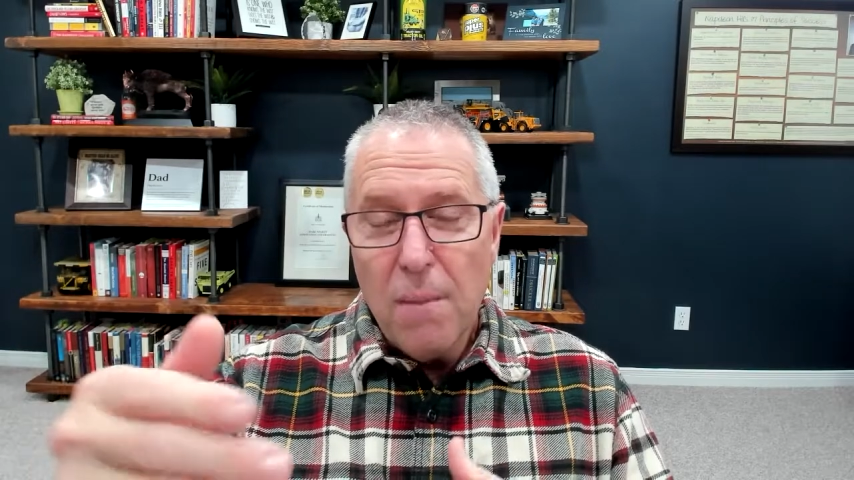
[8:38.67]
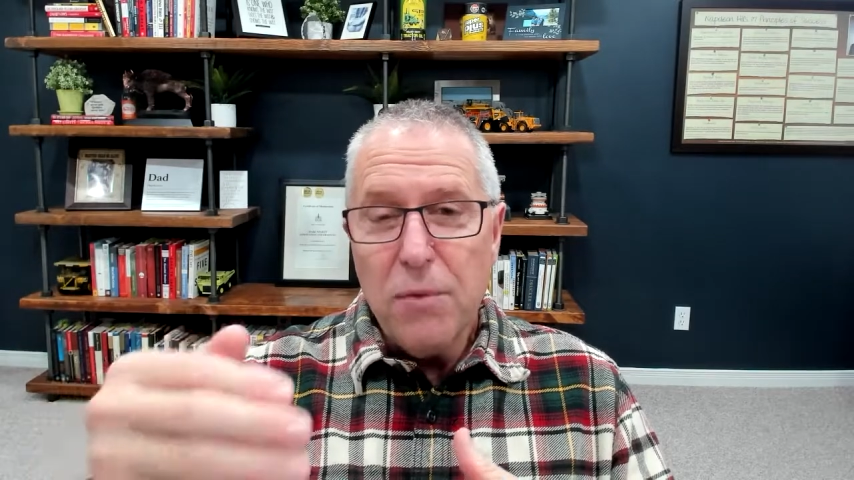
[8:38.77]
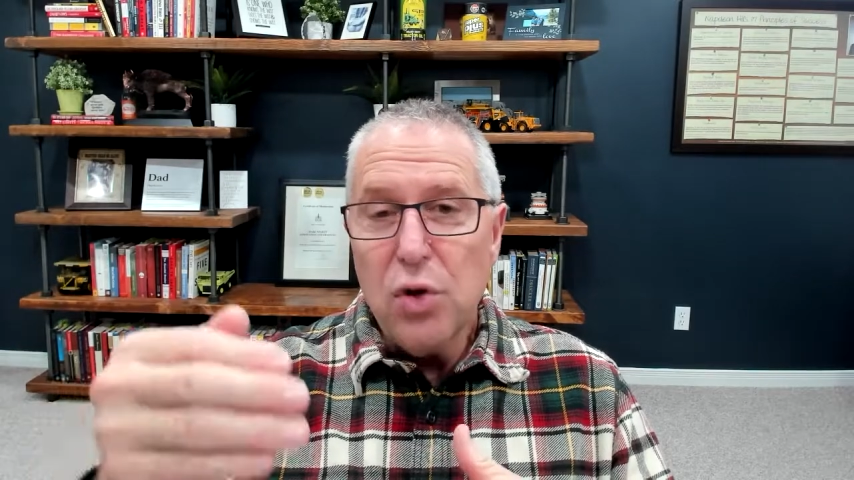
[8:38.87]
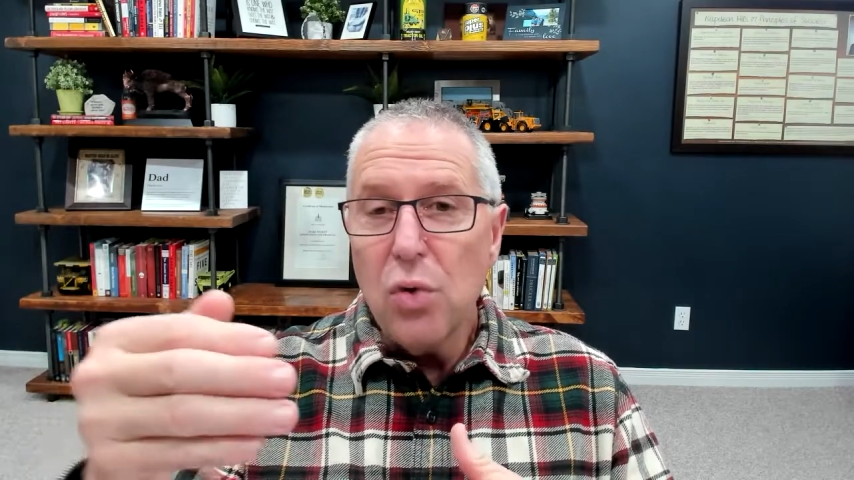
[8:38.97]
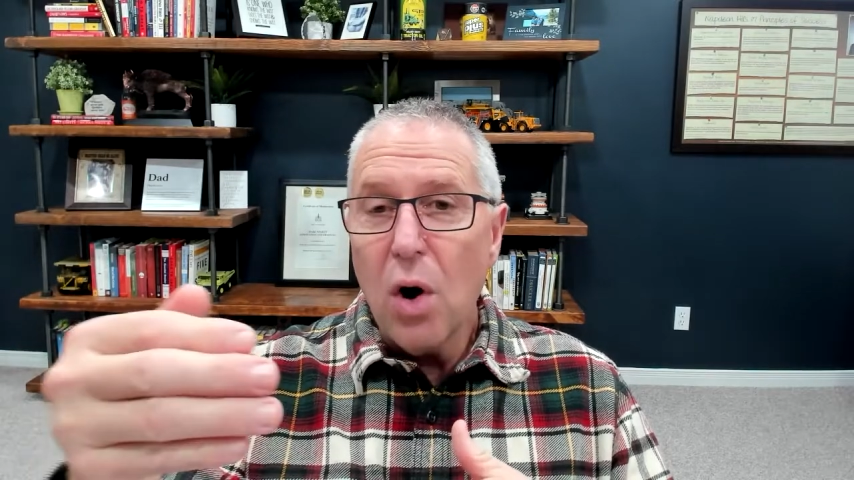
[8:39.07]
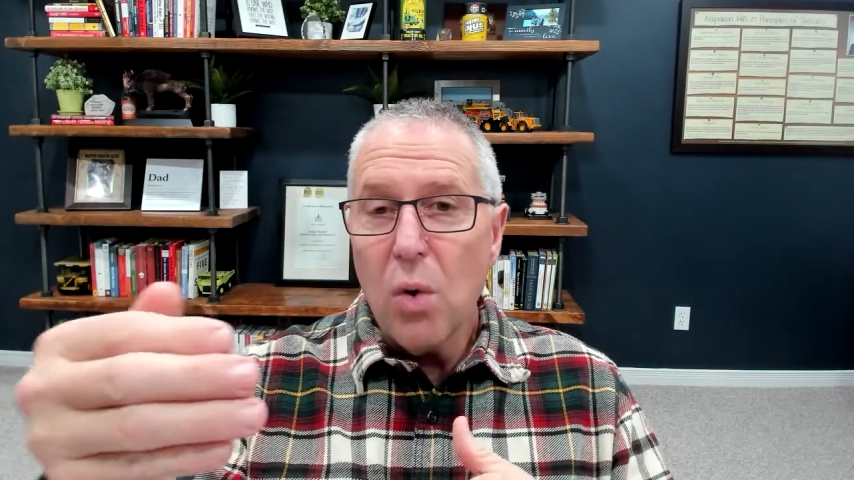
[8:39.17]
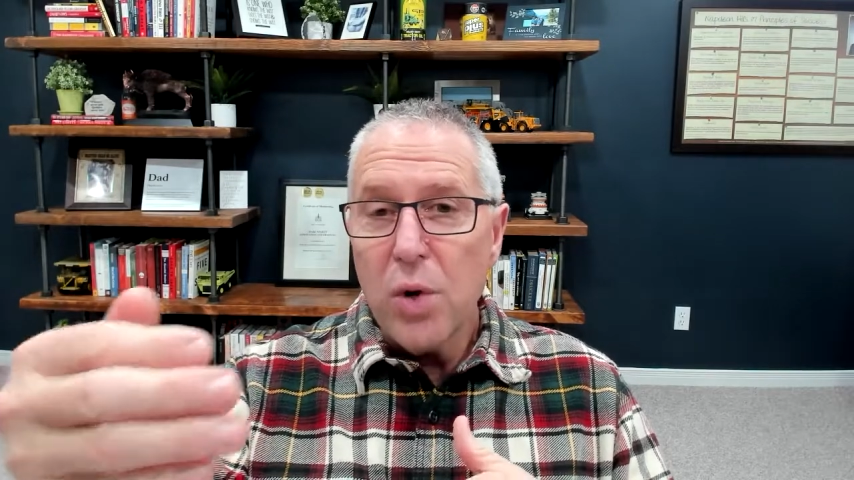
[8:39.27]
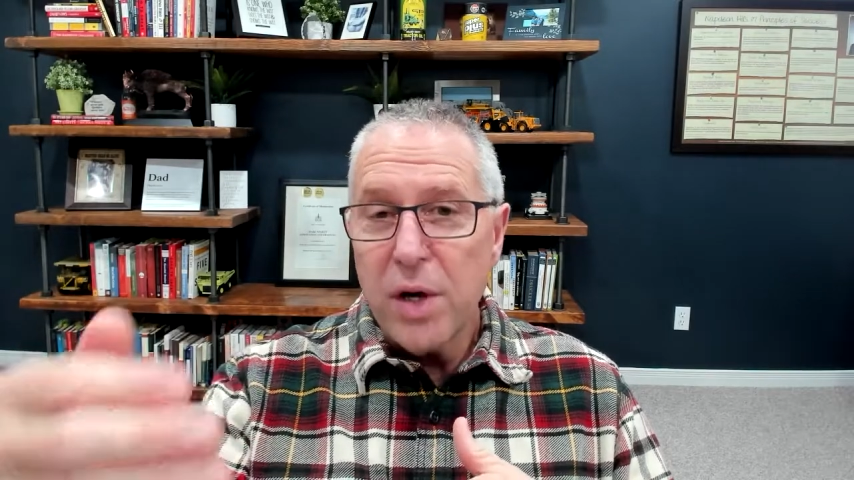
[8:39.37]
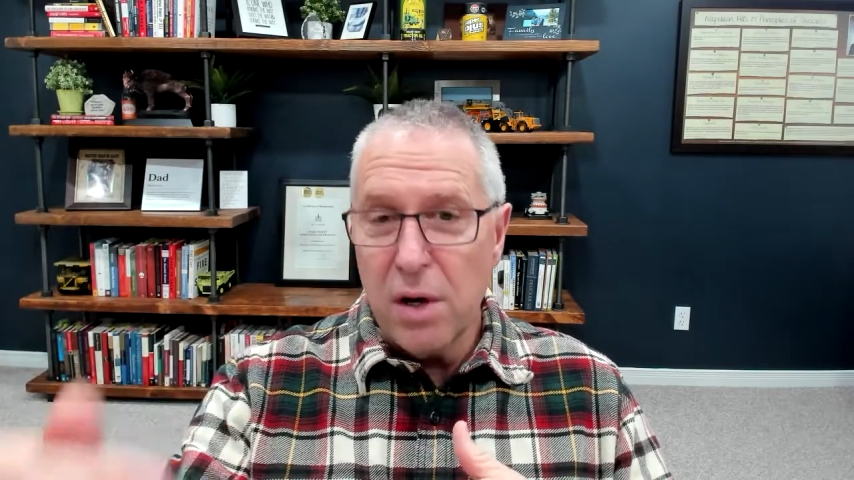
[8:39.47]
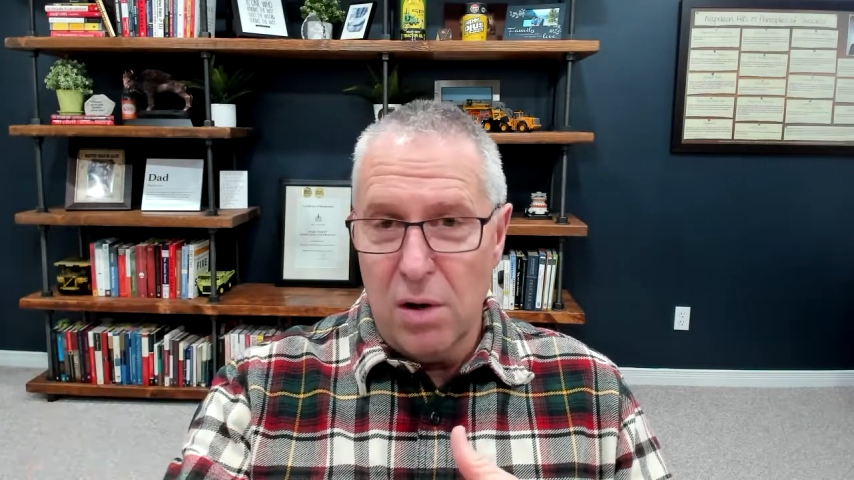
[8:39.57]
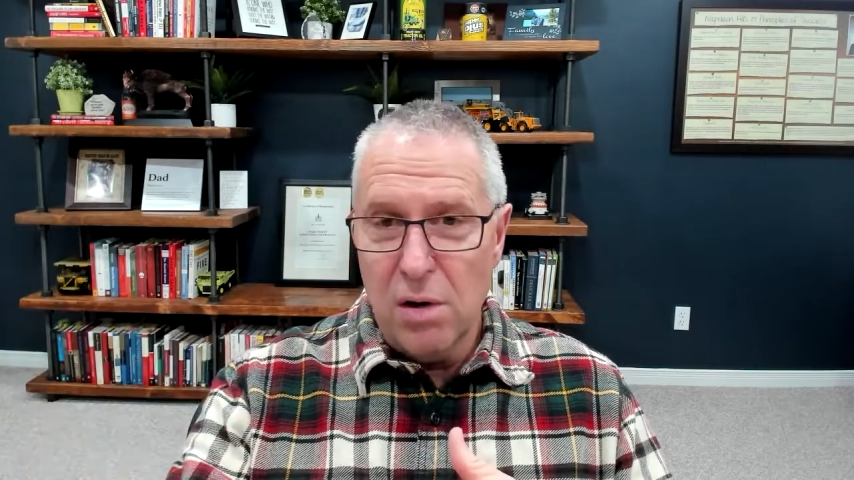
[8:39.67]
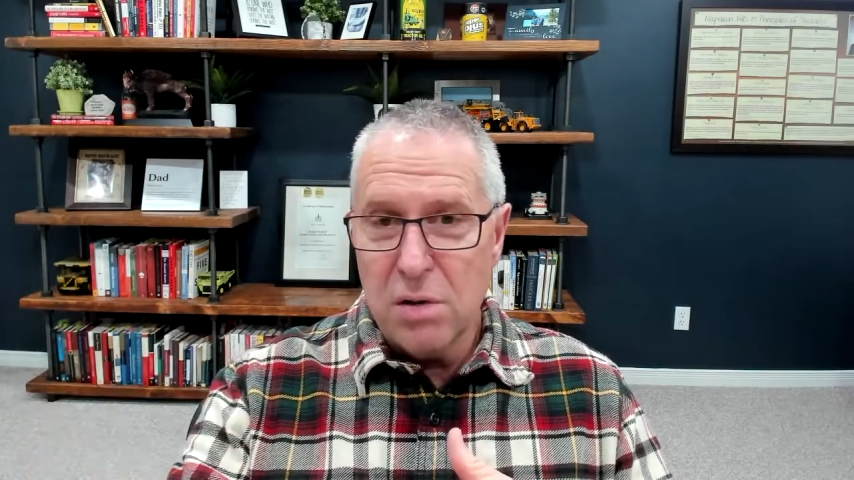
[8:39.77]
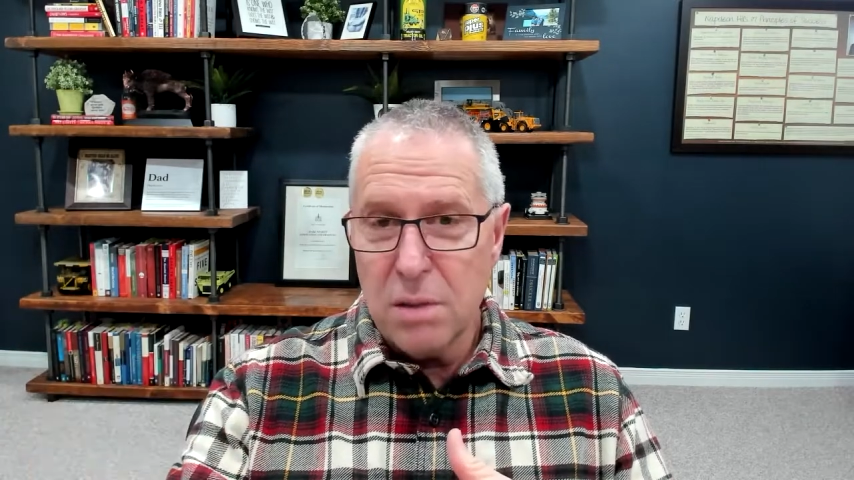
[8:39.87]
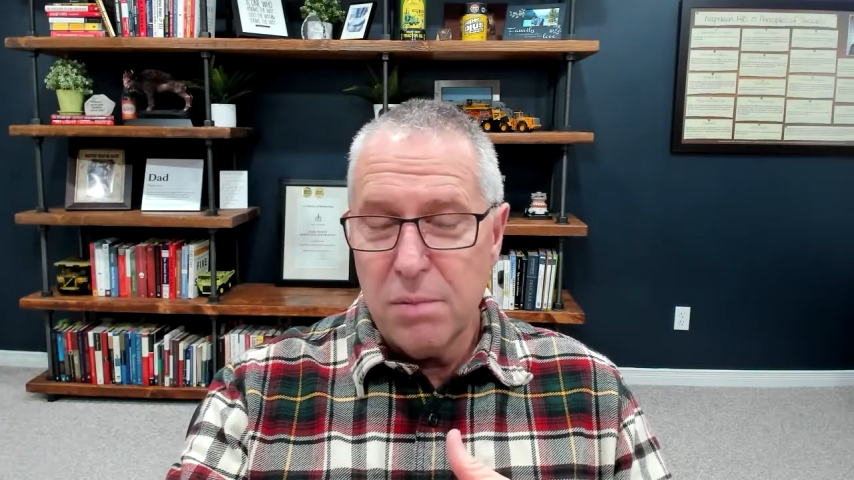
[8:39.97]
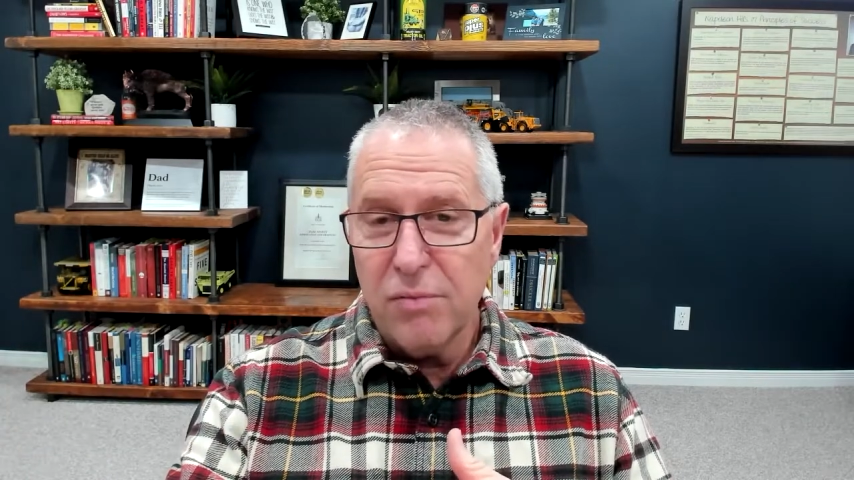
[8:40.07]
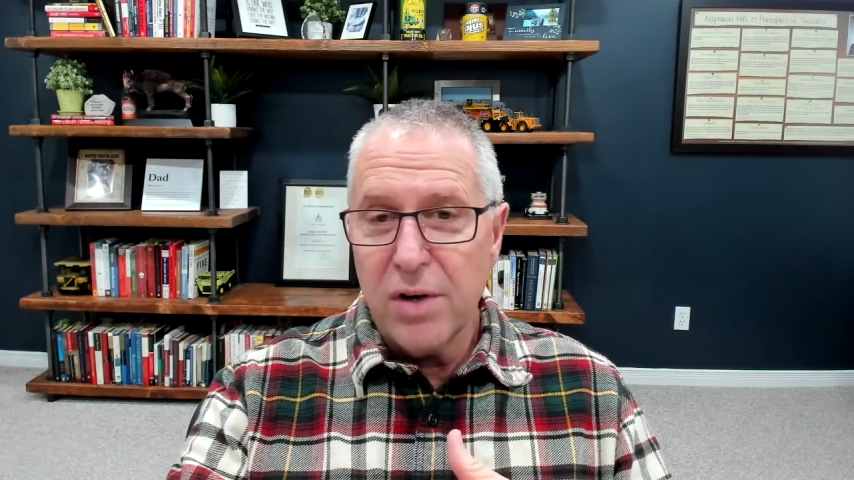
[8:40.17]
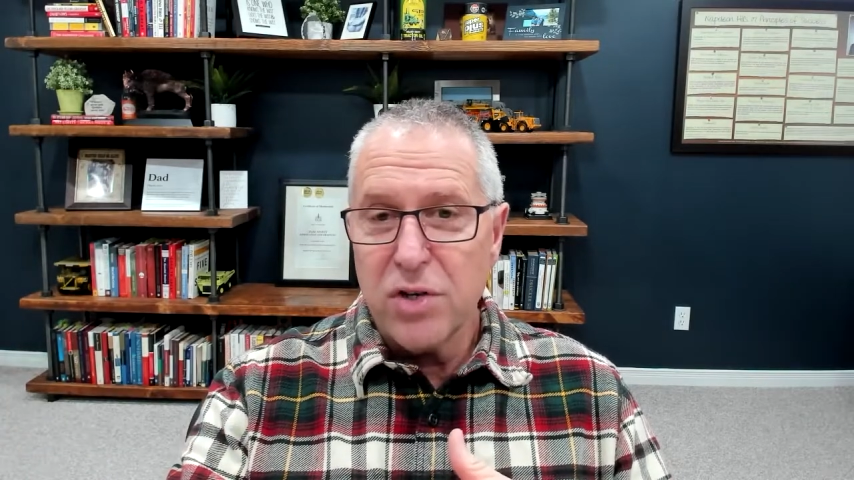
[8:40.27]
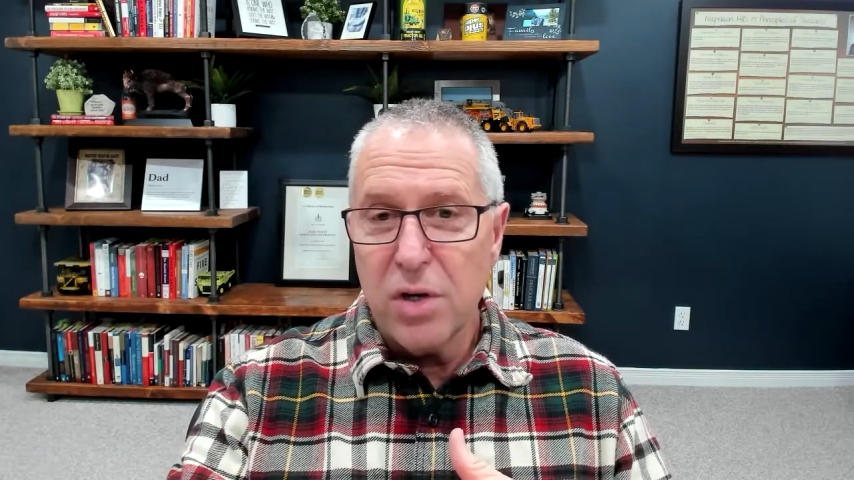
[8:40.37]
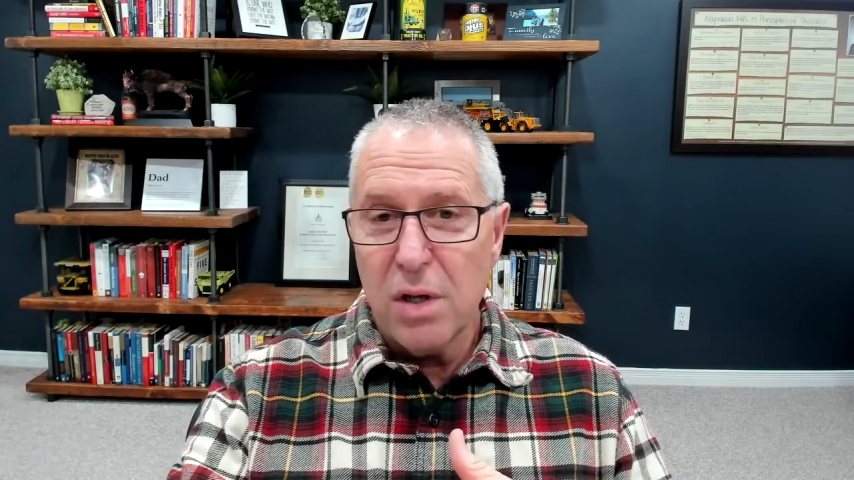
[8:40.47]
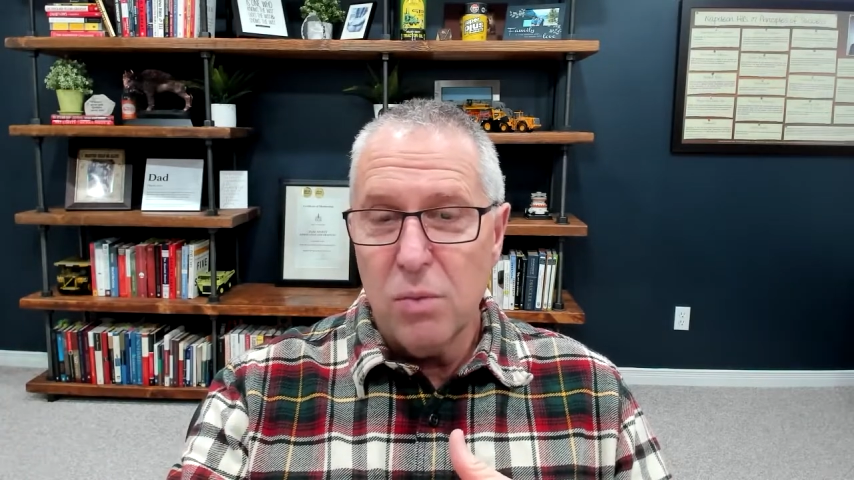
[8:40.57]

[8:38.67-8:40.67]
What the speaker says: you are regarded as a professional.